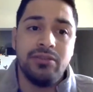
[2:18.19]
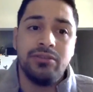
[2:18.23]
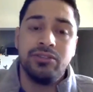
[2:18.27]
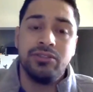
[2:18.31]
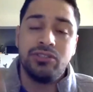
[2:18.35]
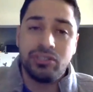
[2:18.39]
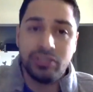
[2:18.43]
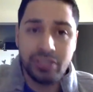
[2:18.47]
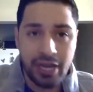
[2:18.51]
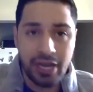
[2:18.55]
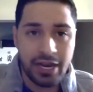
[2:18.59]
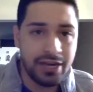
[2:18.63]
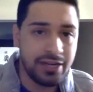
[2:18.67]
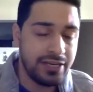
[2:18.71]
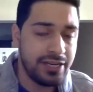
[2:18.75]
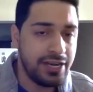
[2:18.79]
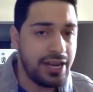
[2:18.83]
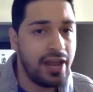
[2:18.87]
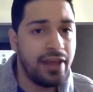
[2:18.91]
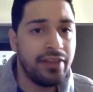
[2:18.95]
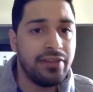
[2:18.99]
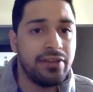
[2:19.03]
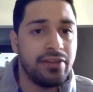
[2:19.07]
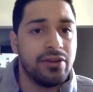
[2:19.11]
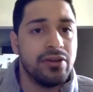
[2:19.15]
staying
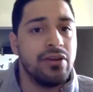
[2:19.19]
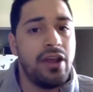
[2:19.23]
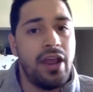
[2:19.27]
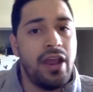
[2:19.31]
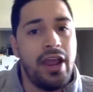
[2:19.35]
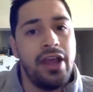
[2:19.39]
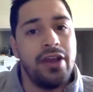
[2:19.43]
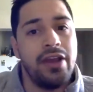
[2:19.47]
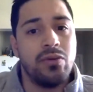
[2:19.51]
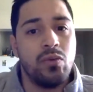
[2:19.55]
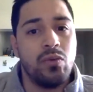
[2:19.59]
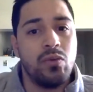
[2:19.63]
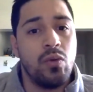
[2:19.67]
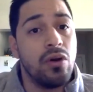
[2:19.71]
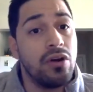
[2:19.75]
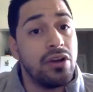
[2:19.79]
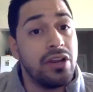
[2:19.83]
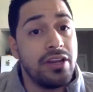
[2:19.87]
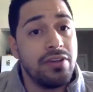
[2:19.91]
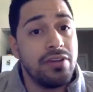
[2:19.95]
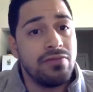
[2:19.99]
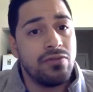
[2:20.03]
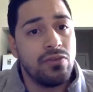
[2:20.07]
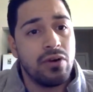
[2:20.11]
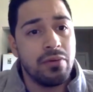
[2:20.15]
together and
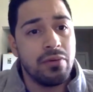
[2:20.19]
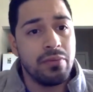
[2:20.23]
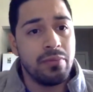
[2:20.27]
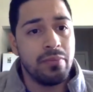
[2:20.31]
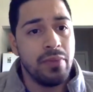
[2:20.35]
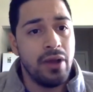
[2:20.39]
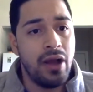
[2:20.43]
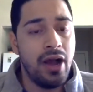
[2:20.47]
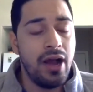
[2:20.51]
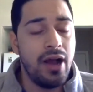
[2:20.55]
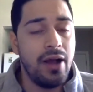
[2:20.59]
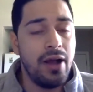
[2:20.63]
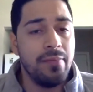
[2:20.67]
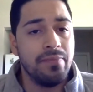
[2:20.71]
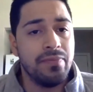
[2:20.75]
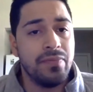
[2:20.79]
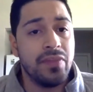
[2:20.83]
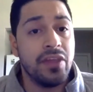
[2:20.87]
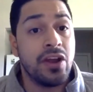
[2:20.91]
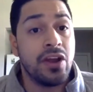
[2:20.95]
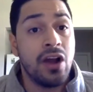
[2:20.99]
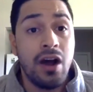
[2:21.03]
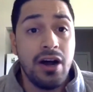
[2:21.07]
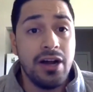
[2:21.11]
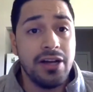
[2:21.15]
working for um, the
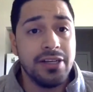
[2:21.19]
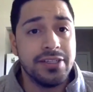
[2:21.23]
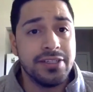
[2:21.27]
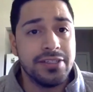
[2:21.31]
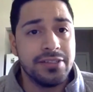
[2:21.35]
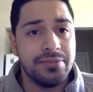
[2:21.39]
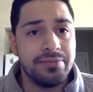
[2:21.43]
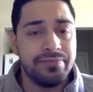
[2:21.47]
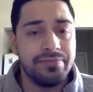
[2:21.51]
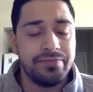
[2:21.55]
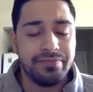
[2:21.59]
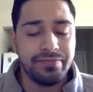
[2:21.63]
cause.